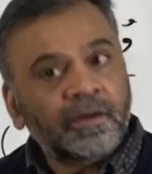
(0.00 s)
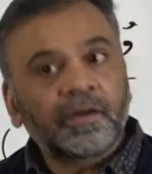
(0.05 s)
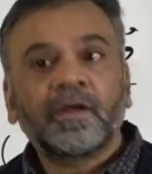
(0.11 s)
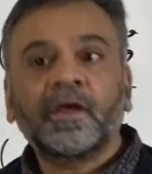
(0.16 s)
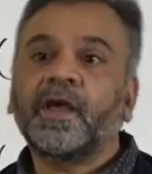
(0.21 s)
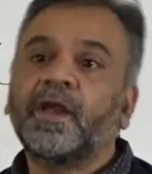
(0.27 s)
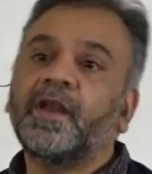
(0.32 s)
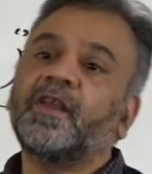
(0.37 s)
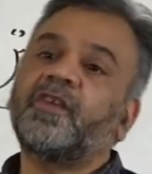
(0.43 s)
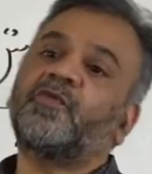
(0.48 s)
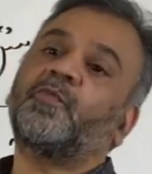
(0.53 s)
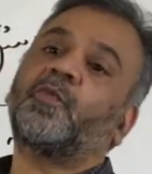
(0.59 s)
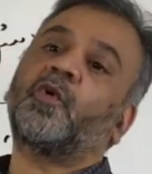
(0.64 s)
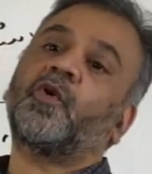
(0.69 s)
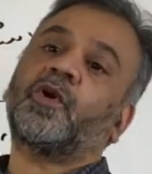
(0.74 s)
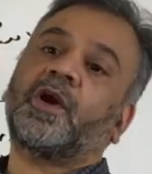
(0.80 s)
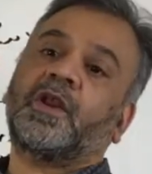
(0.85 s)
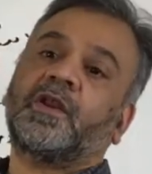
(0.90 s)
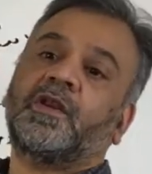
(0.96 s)
It is
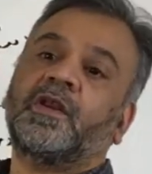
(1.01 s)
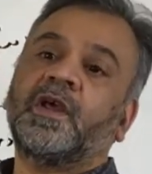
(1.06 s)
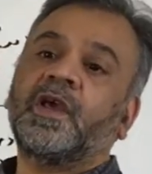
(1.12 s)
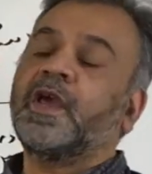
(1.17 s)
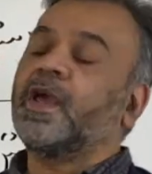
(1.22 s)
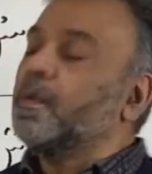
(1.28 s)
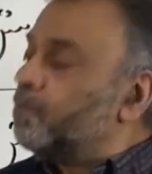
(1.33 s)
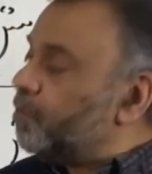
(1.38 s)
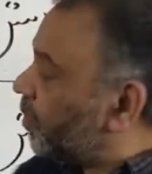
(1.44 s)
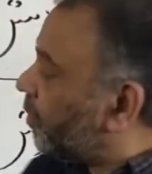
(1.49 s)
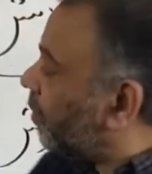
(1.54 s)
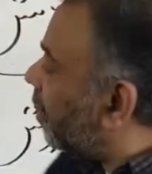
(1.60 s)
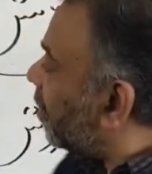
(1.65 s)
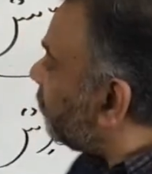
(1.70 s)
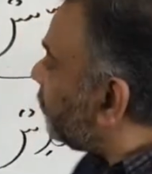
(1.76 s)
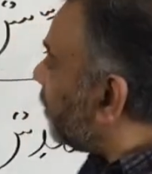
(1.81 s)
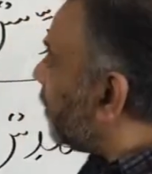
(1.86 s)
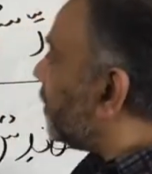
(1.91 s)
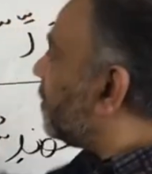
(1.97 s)
broken
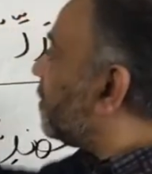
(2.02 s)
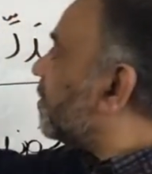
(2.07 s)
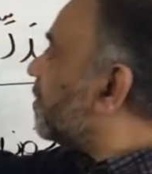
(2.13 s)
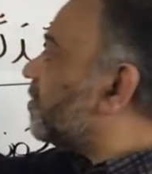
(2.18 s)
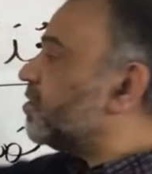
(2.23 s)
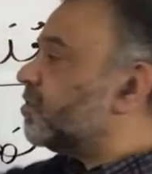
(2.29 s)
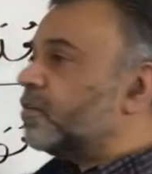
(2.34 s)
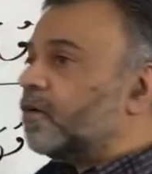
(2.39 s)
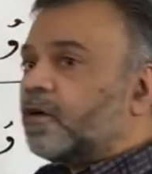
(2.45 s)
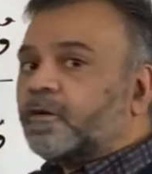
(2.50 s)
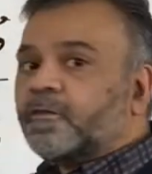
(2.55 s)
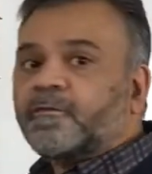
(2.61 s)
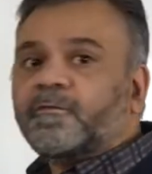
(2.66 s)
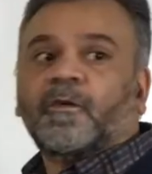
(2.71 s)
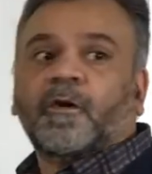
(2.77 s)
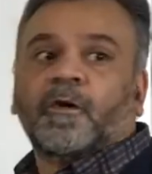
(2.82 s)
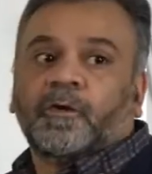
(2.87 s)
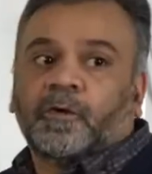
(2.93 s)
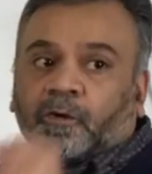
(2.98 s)
because it does not
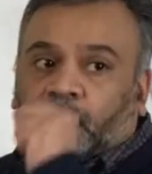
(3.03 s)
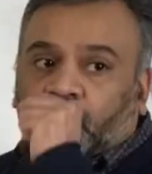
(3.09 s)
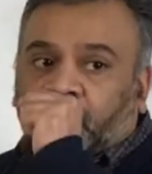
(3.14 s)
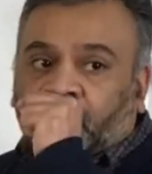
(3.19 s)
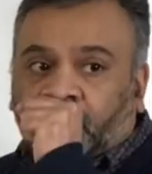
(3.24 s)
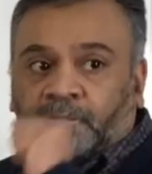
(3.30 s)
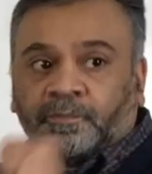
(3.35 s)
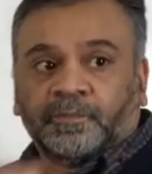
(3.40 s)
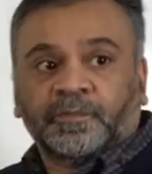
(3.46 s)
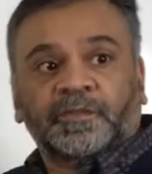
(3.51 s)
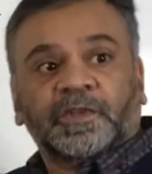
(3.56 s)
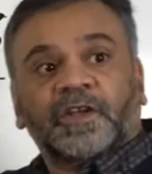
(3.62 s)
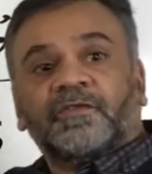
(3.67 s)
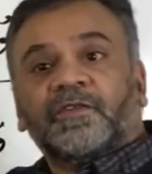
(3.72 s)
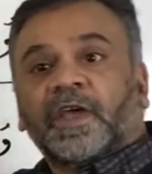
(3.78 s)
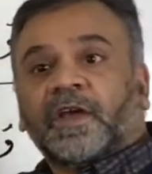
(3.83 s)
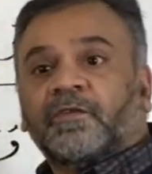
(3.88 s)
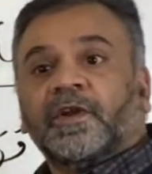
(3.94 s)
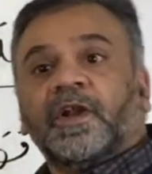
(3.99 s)
follow the
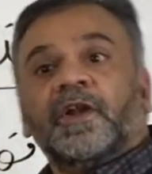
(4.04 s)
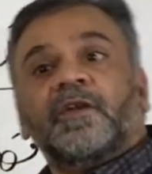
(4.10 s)
regular